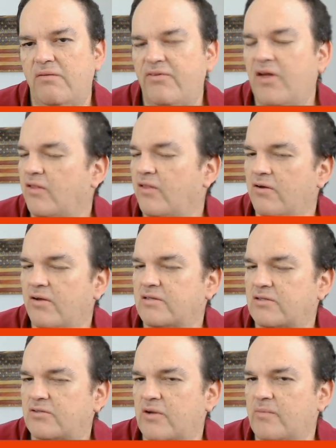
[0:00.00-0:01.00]
VA loan is
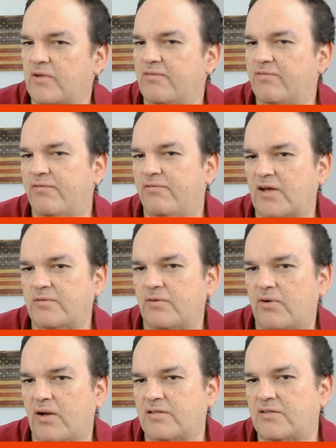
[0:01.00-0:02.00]
extremely flexible
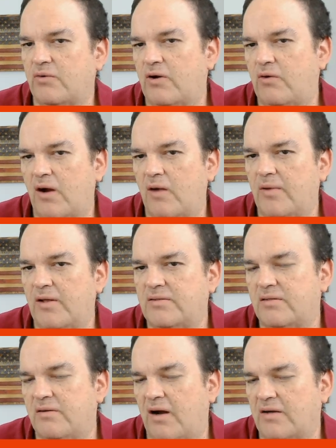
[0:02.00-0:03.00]
credit score
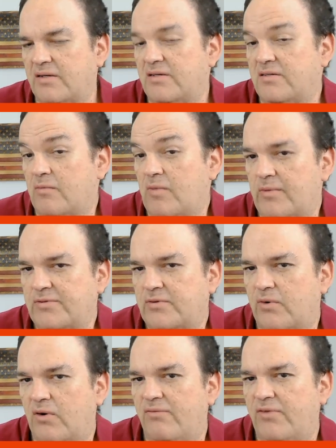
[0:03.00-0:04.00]
requirements. There actually is no minimum
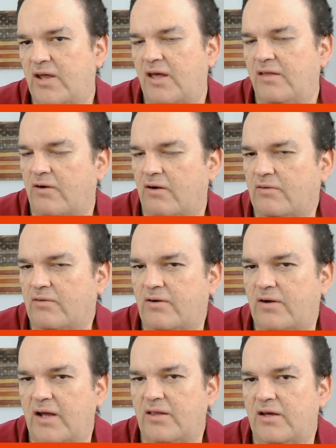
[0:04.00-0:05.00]
score in VA. There are lender
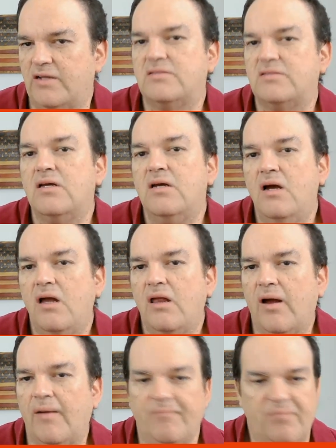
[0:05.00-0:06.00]
guidelines.
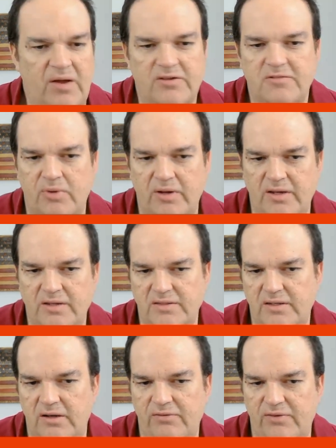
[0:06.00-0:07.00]
That one's pretty
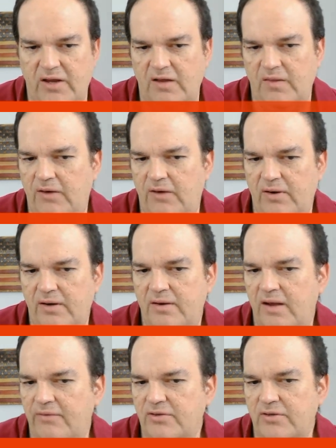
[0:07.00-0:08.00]
easy. Go VA on that one
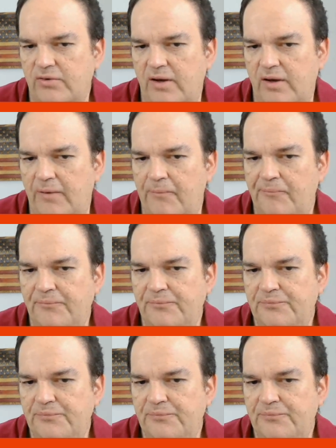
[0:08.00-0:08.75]
every single time.